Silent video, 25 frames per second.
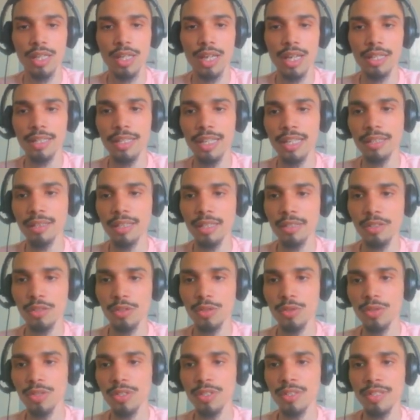And then let's
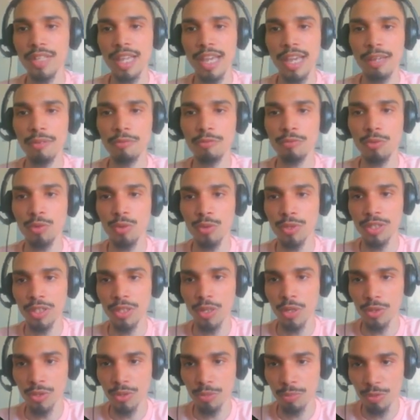do the same for the
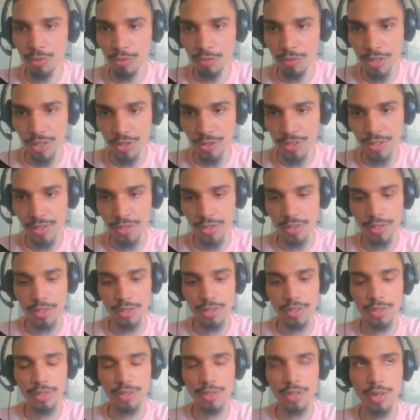other preferences.
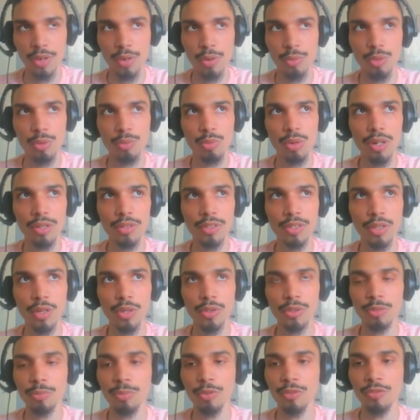So we want the
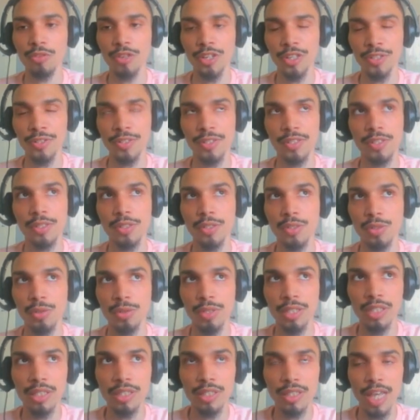other preferences to
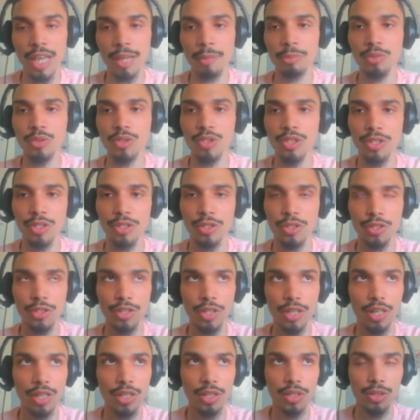accept just
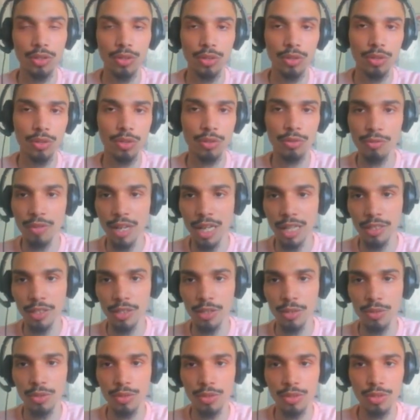2
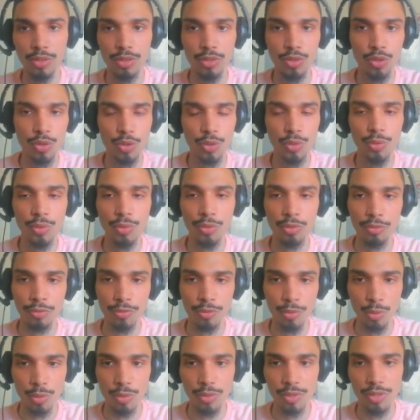values, true or
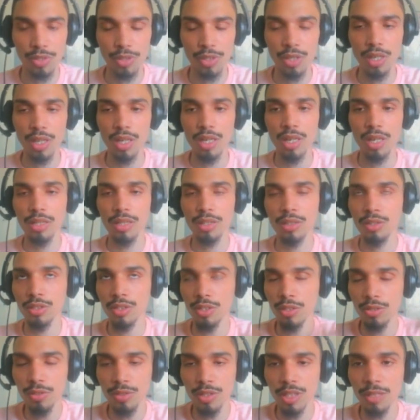false,
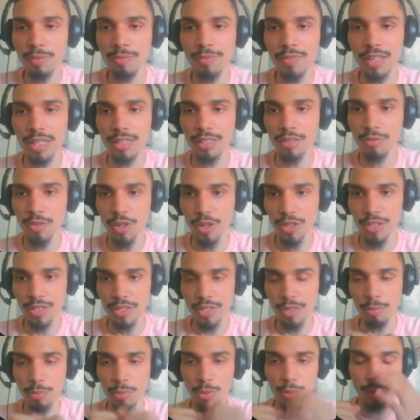just to keep things very
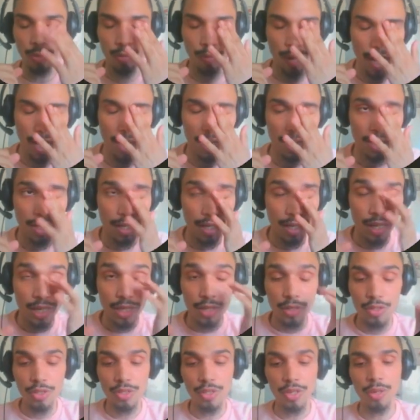simple, right?
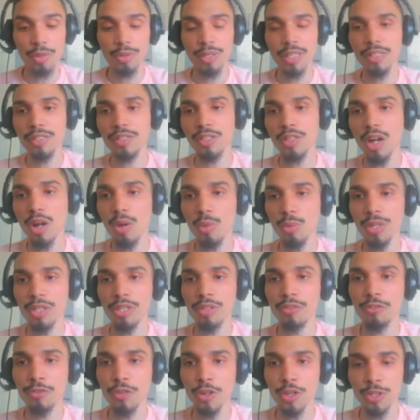So let's start with
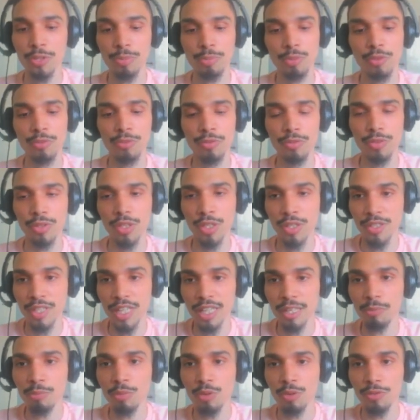the
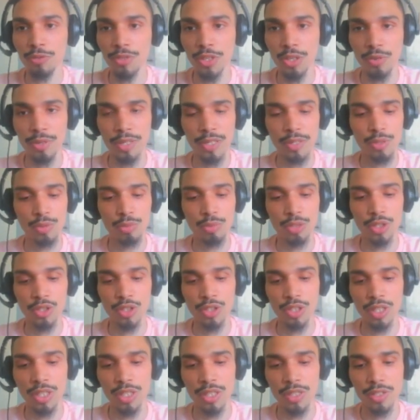second preference,
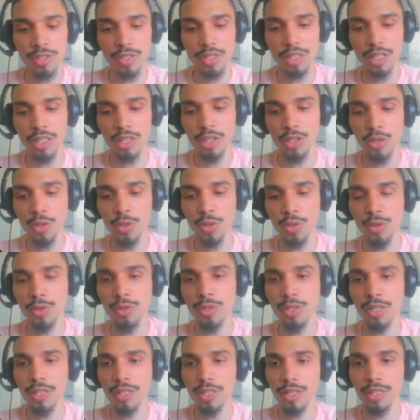which is
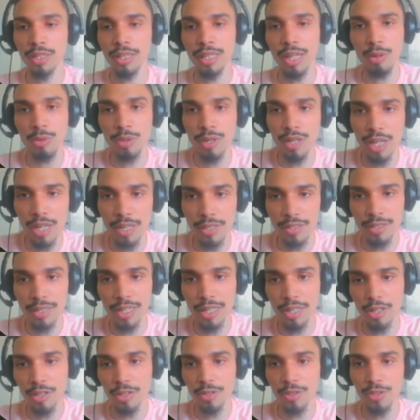include lowercase
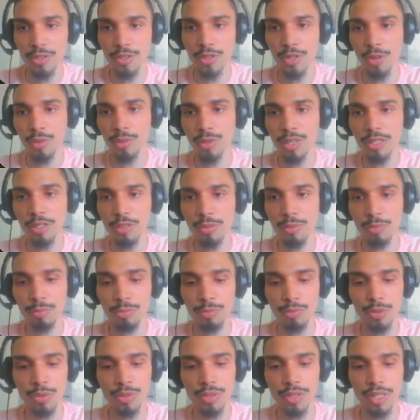letters. So let's
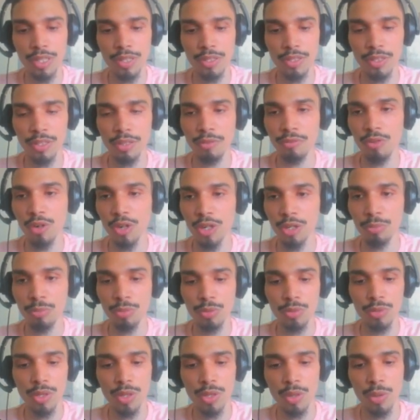put this in a
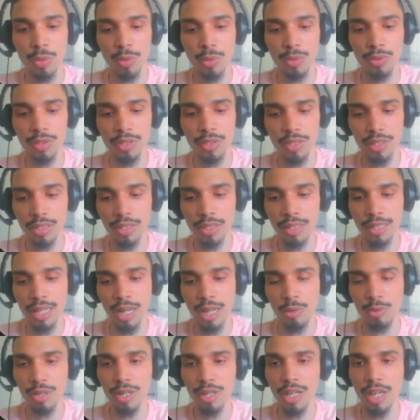variable called
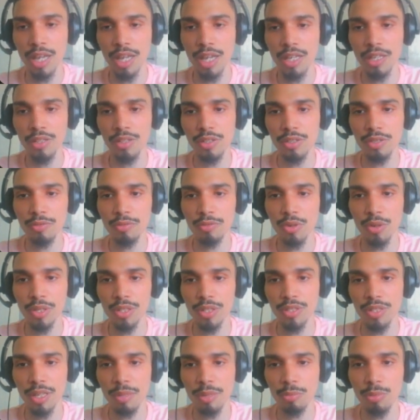lowercase, for
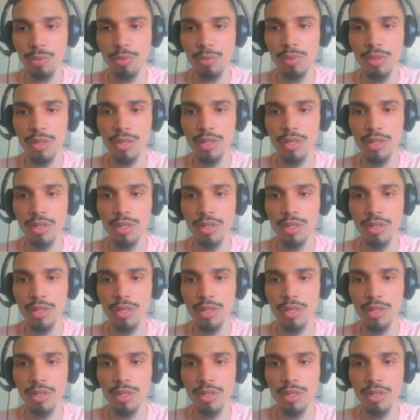example.